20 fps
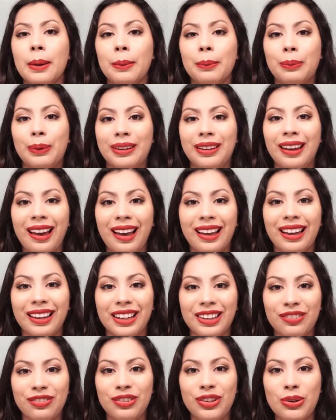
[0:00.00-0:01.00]
But yeah,
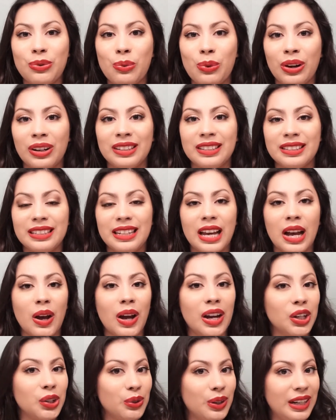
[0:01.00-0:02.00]
if you want to see
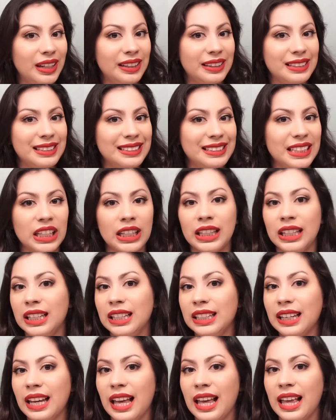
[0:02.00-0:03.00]
how I create this
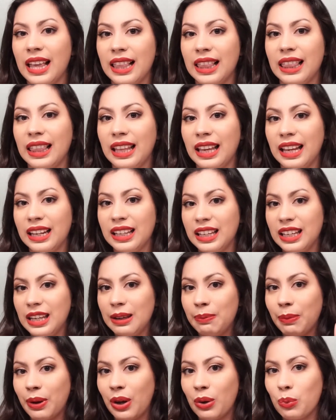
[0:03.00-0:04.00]
look, then
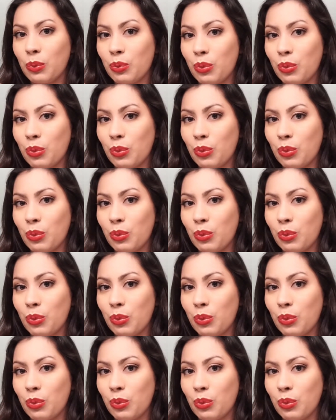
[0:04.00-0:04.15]
keep on